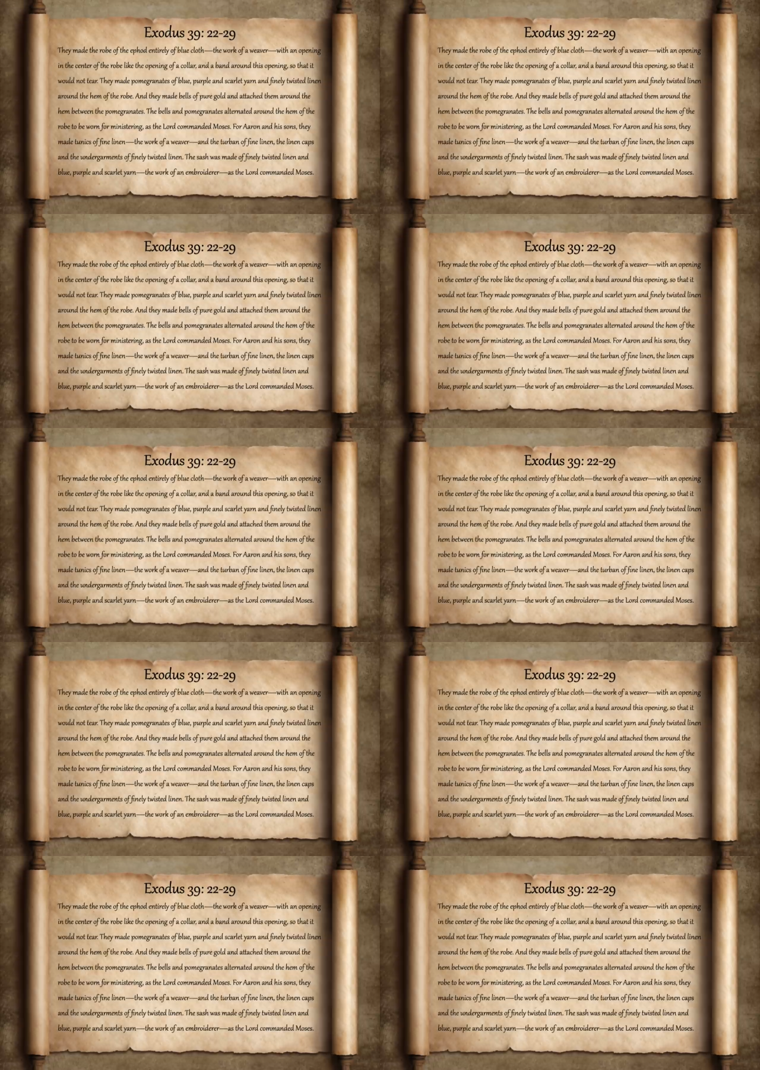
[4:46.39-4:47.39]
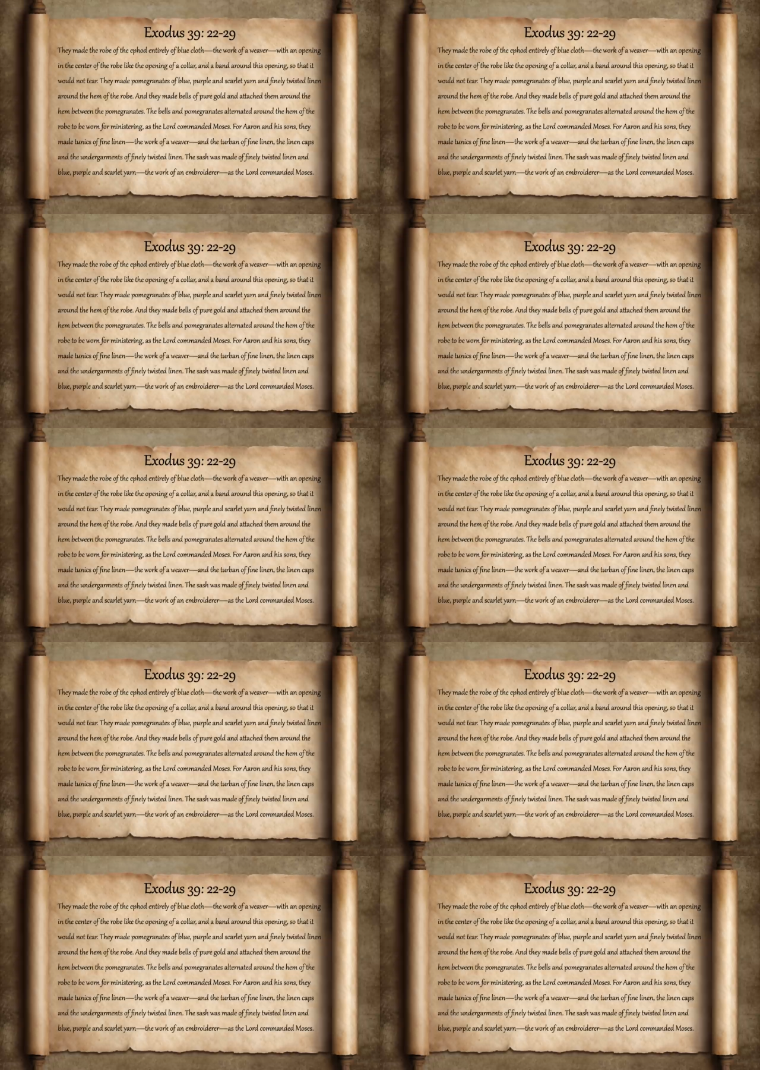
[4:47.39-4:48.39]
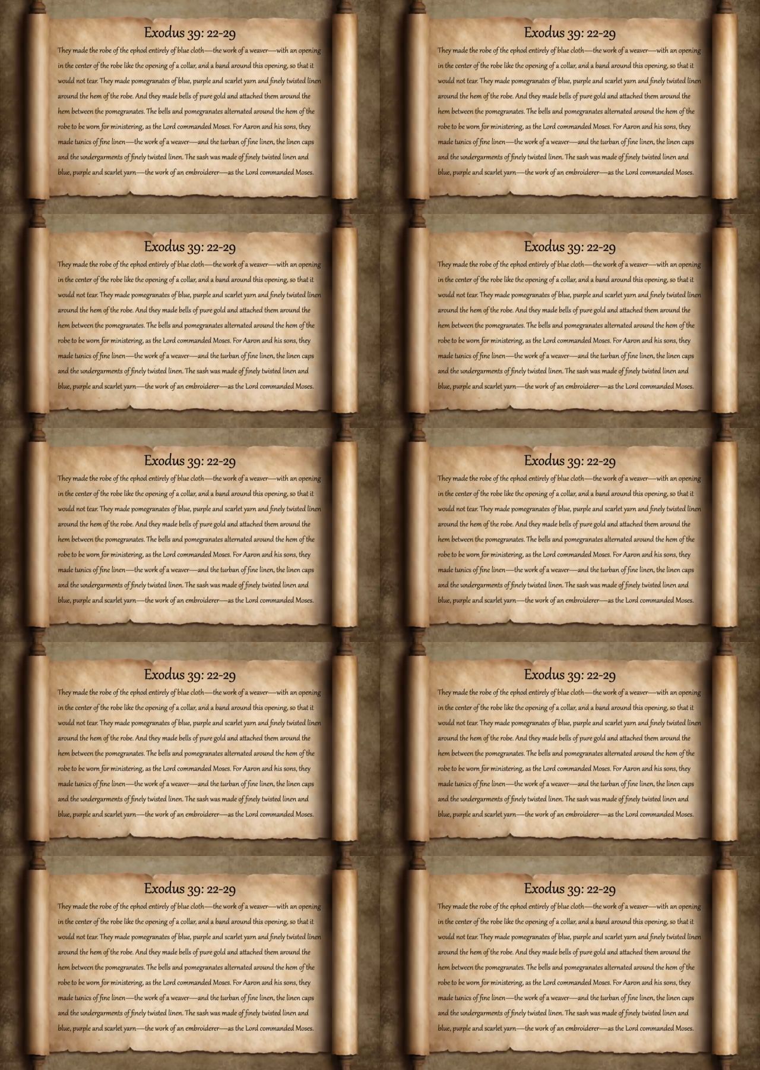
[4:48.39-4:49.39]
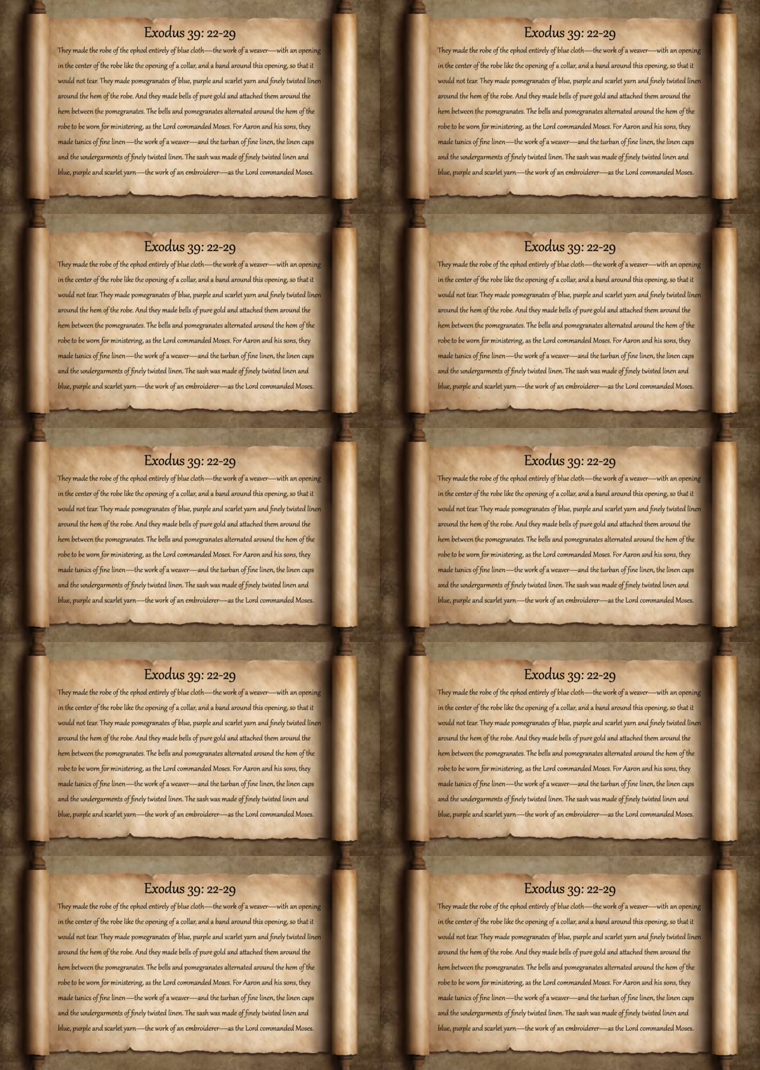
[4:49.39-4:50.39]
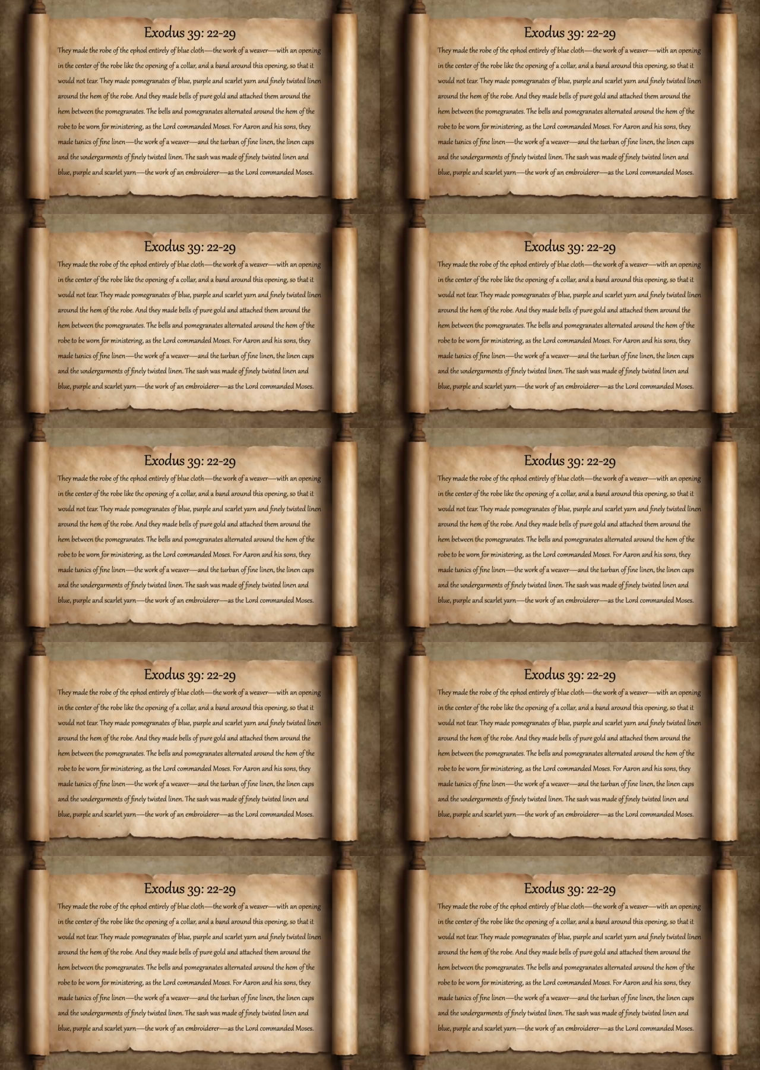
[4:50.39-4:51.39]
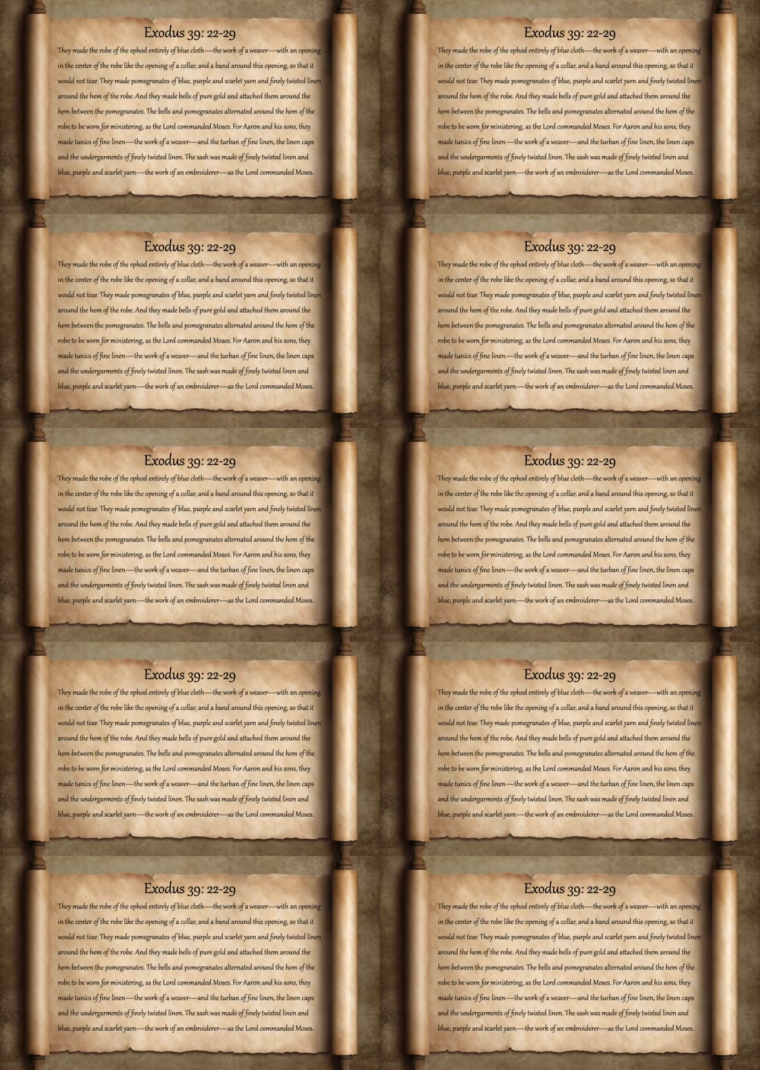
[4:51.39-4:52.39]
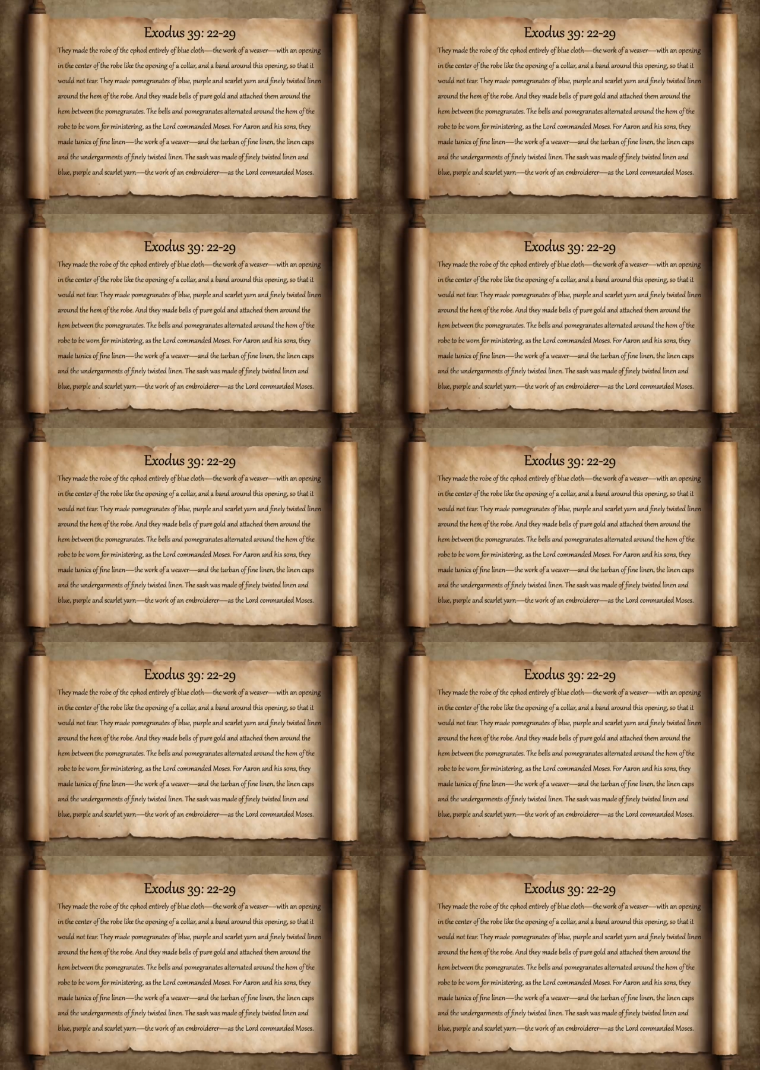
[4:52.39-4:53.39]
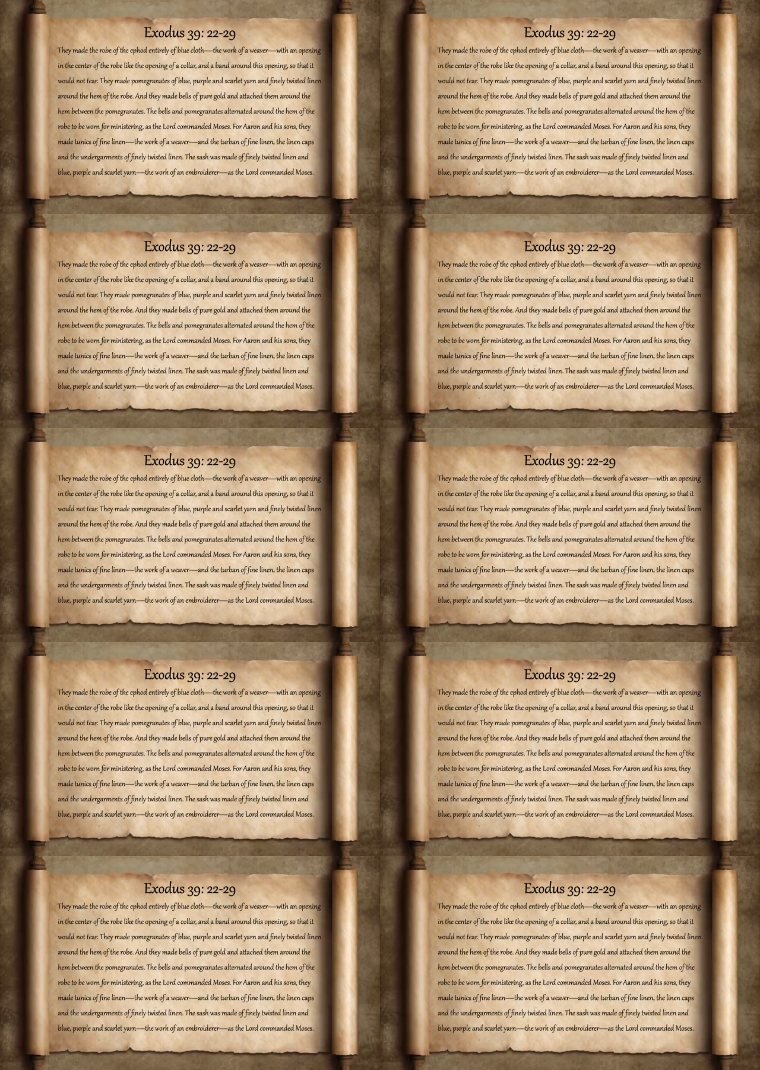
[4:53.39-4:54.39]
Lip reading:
(no speaker visible)